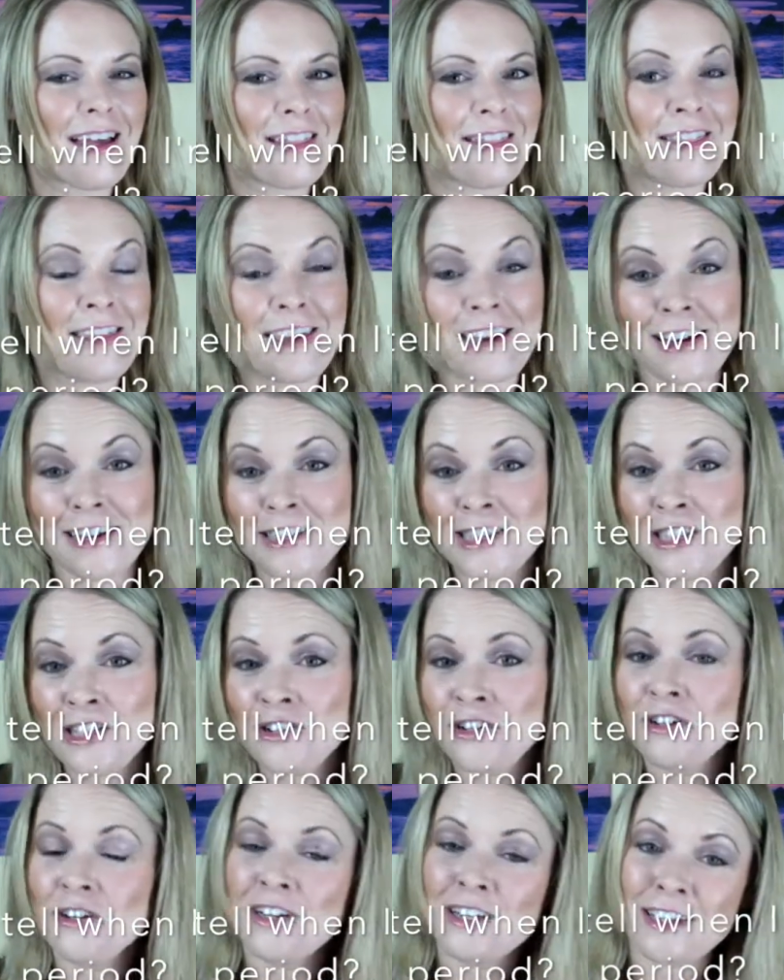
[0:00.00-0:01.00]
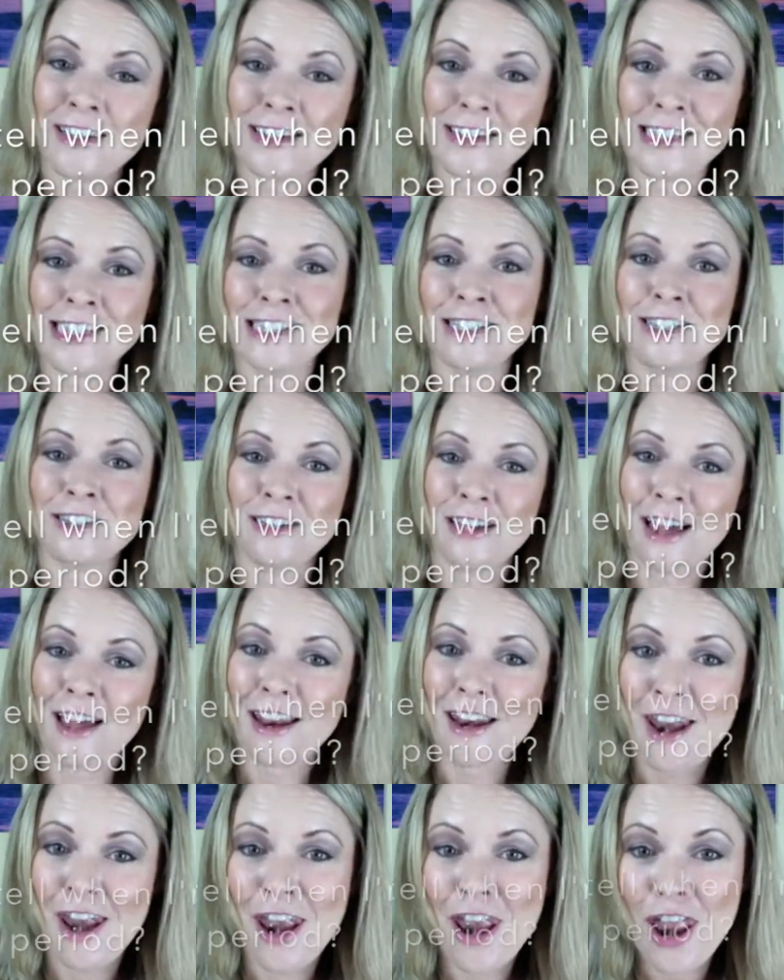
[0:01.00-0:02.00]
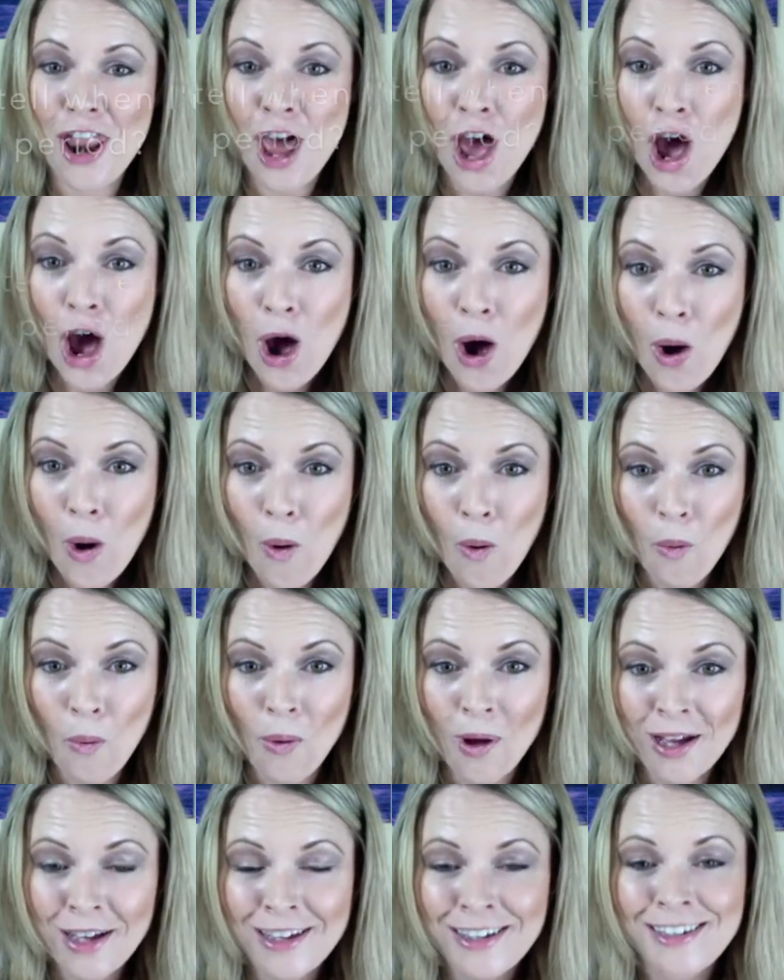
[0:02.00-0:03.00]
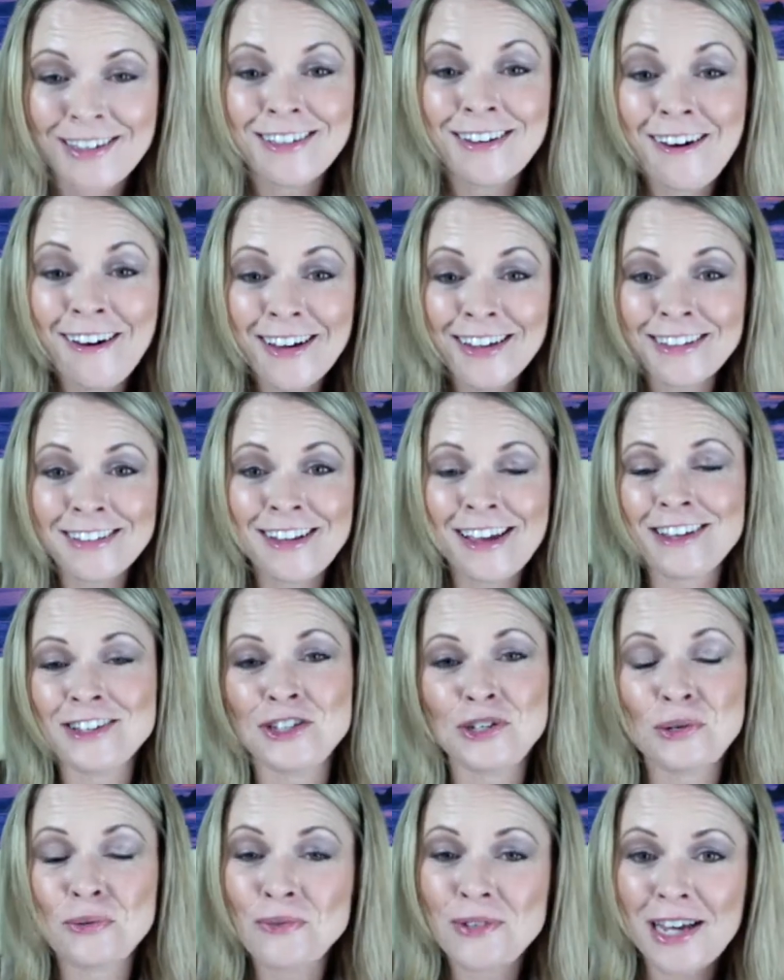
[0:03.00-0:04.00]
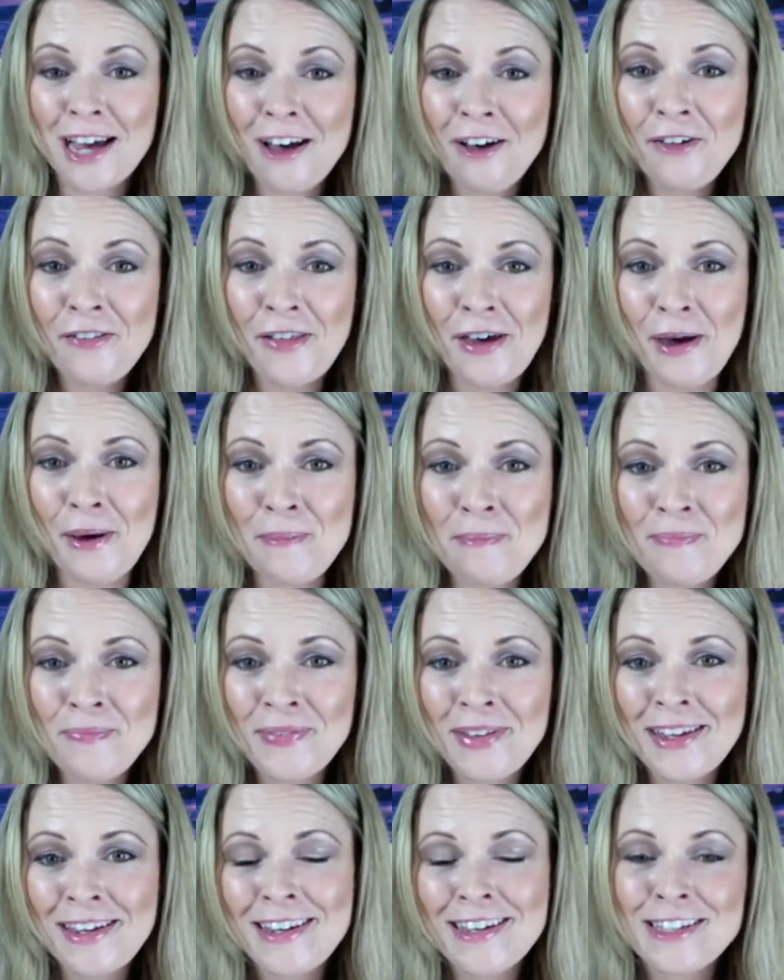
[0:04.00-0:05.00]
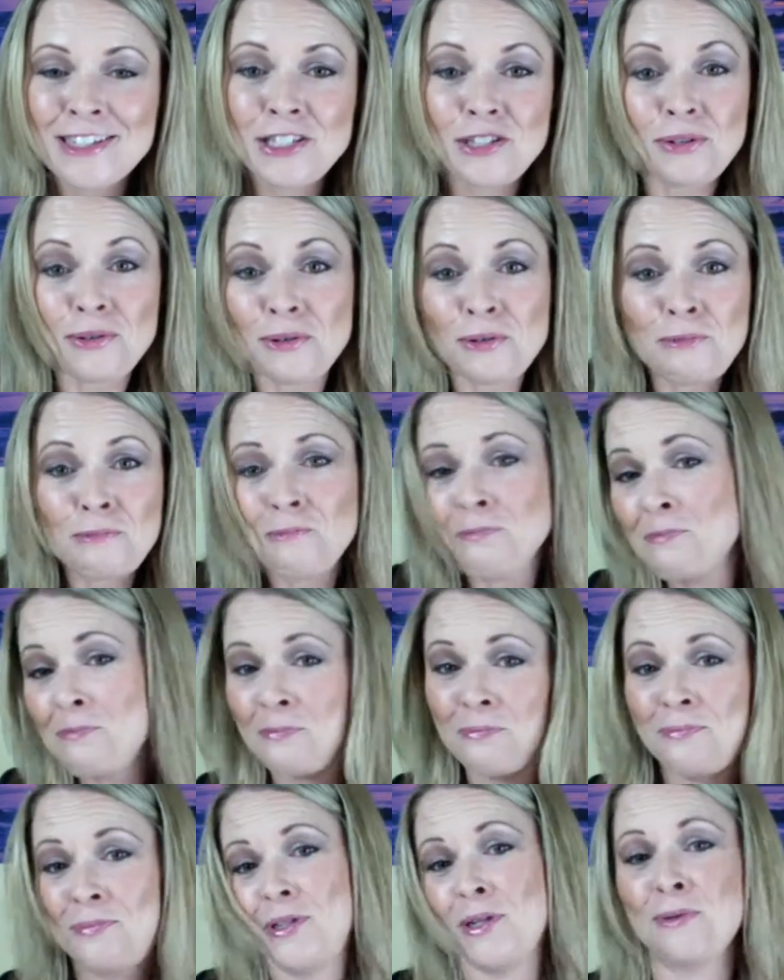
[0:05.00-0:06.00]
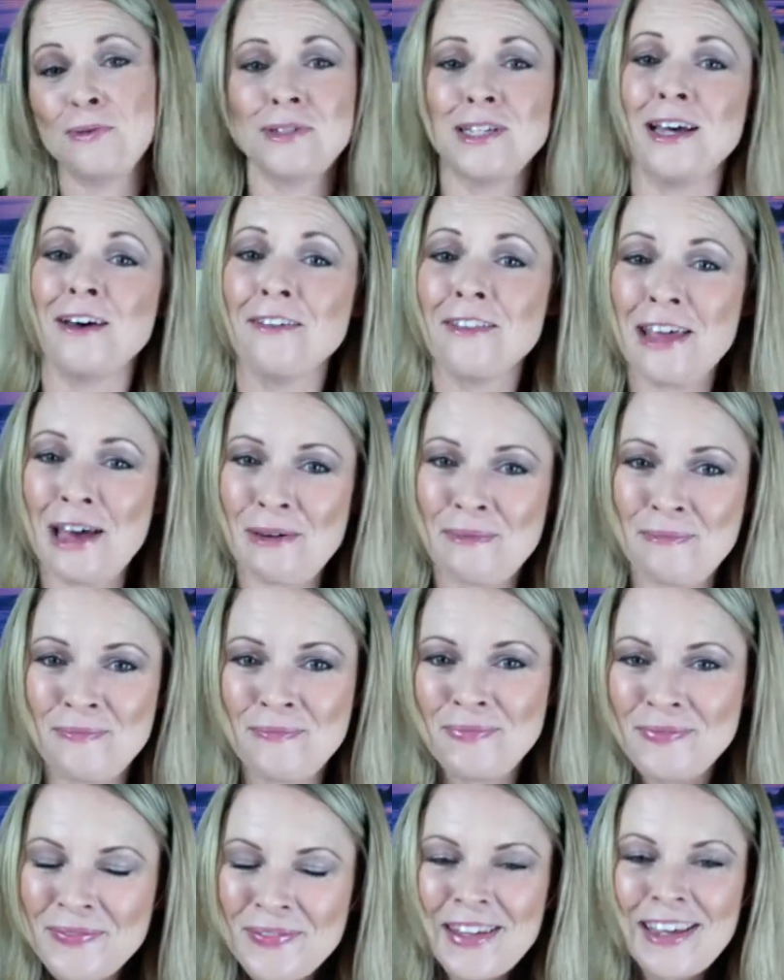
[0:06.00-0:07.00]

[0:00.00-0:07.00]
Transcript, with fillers: The answer is no, not unless you tell them. So don't tell them